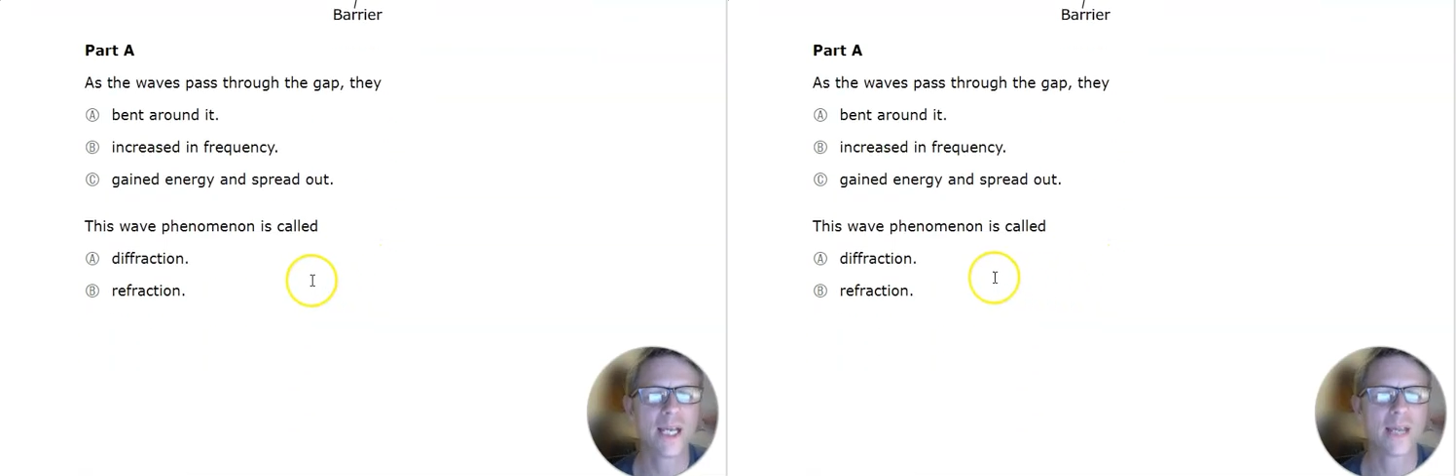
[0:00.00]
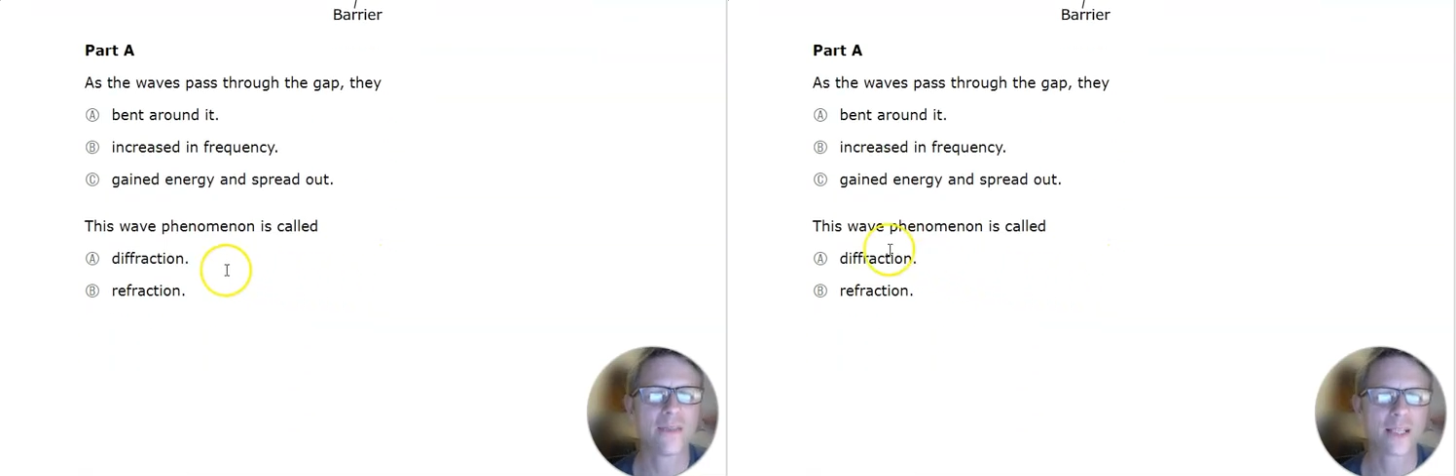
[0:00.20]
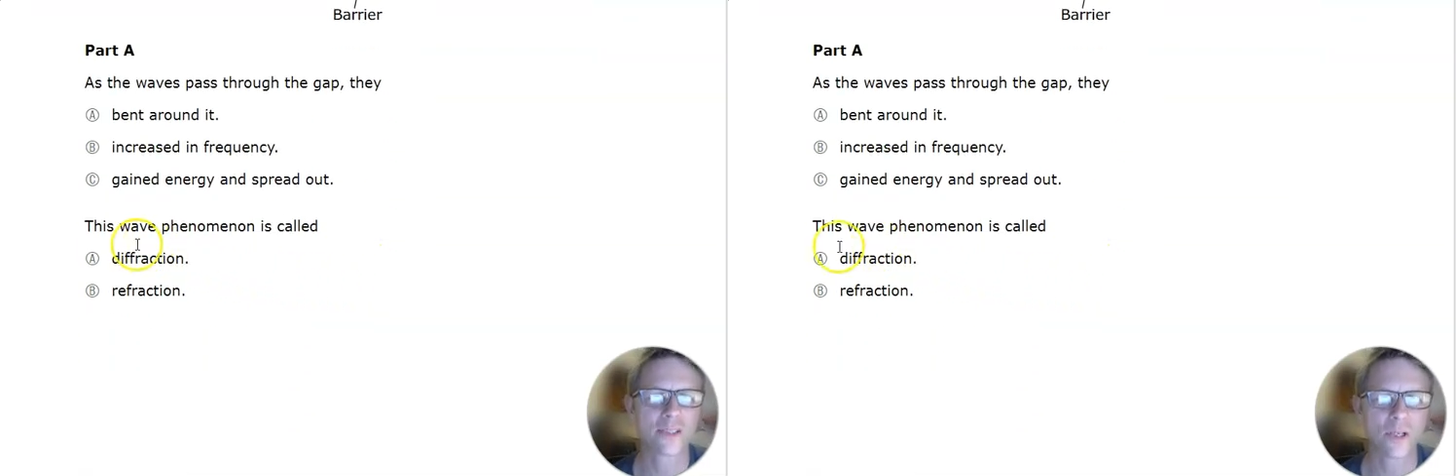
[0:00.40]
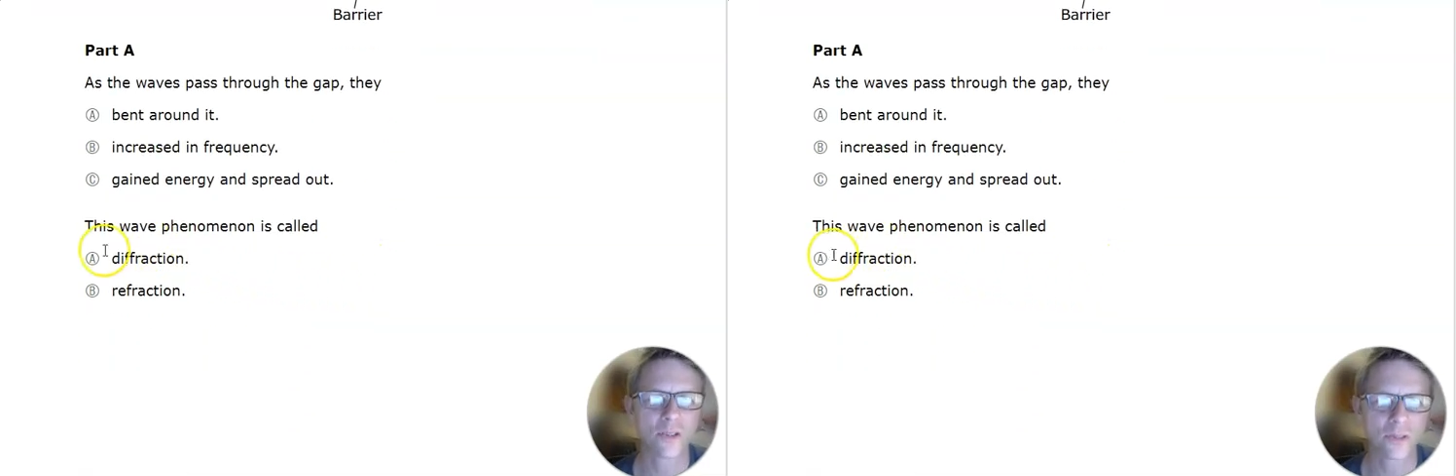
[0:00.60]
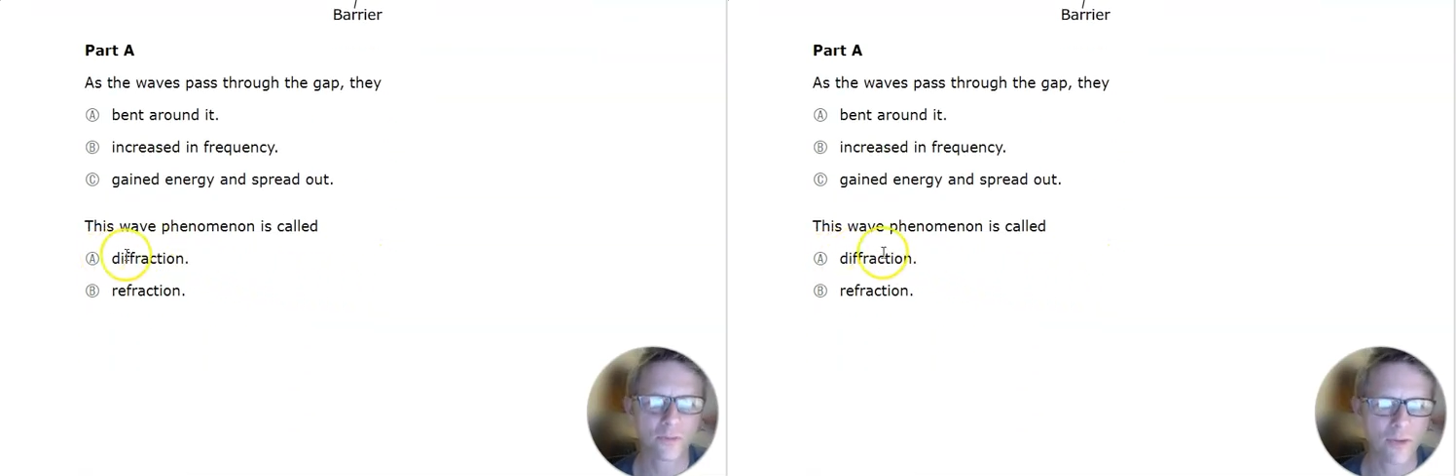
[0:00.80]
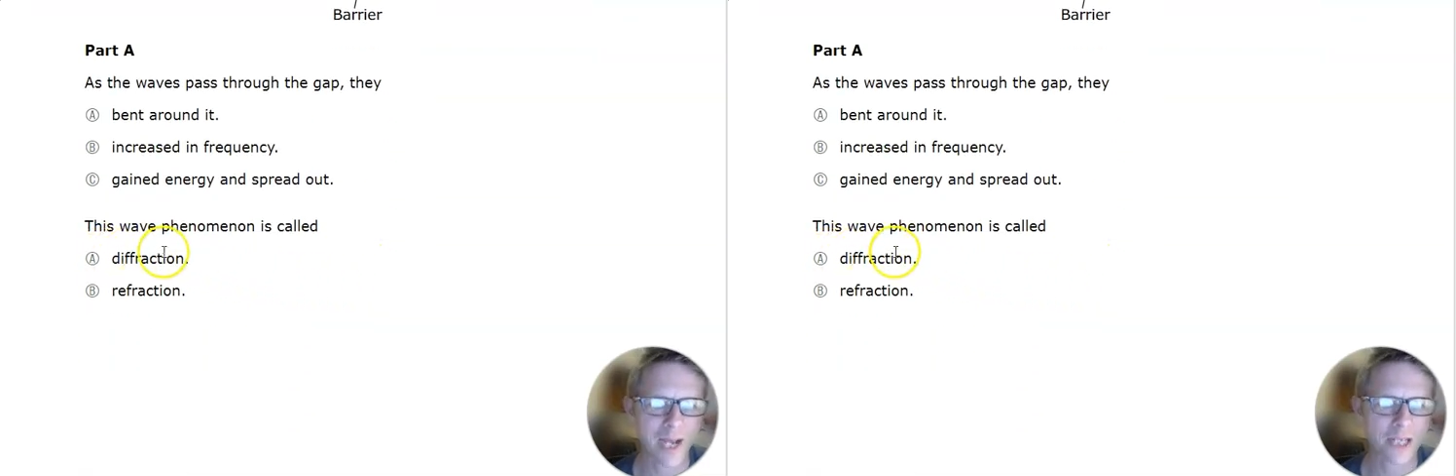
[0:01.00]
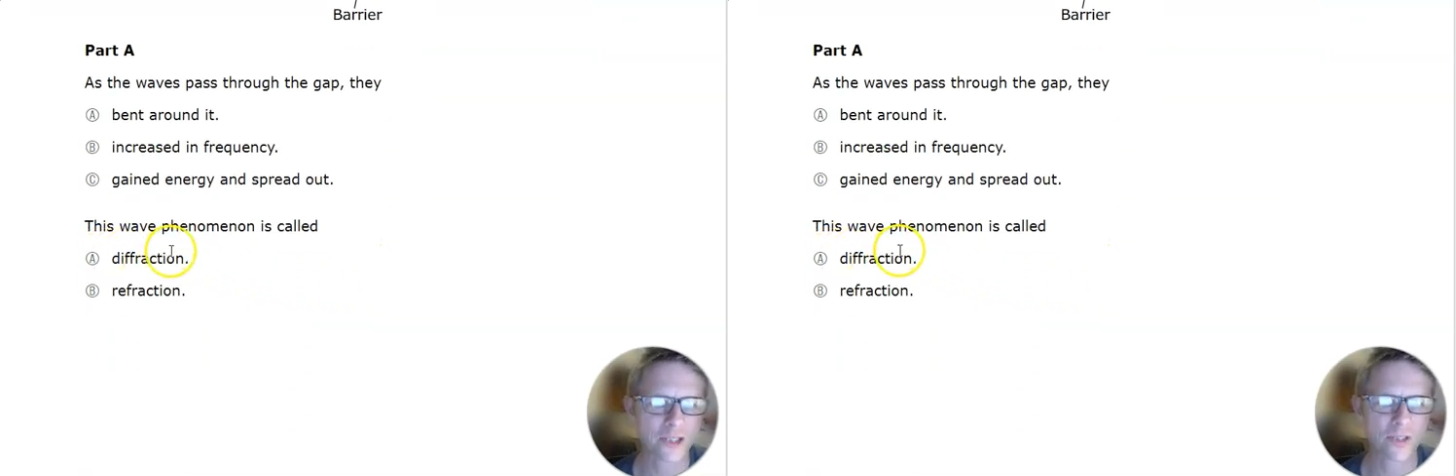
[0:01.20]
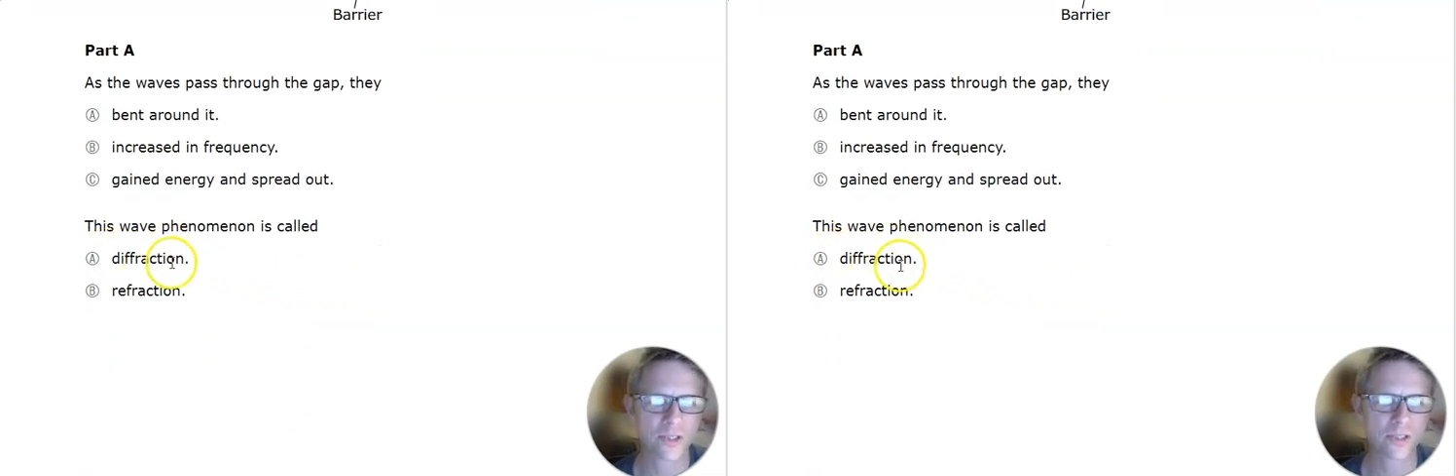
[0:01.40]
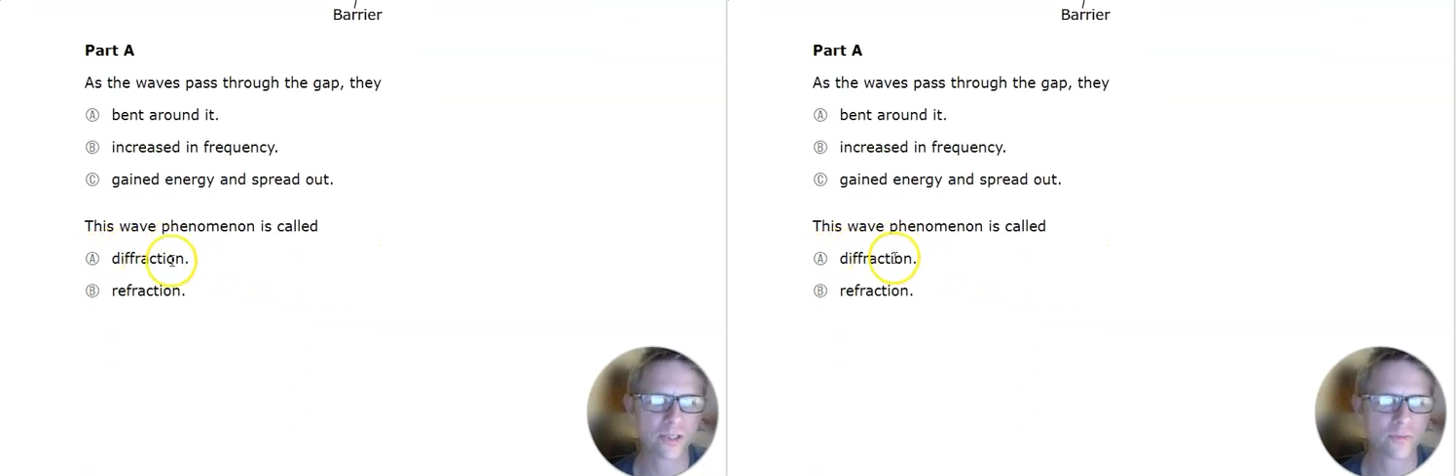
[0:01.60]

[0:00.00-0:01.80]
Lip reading: And that's called diffraction. This is the